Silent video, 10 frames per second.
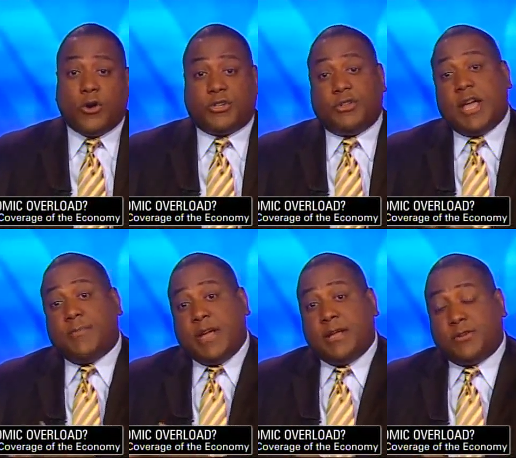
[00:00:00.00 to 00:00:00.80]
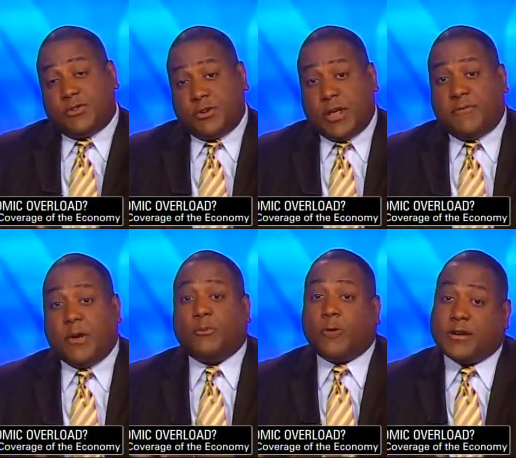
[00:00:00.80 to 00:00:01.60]
Or should they
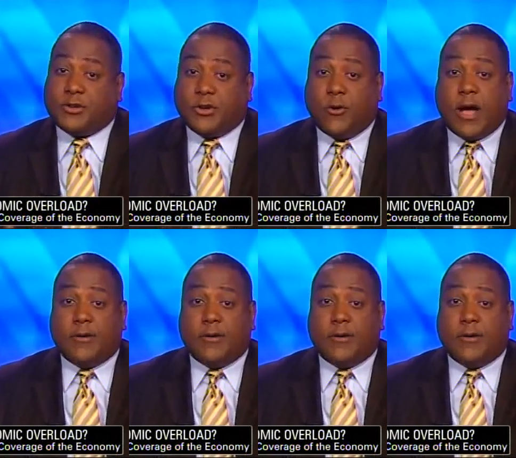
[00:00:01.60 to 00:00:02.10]
feel pressure to go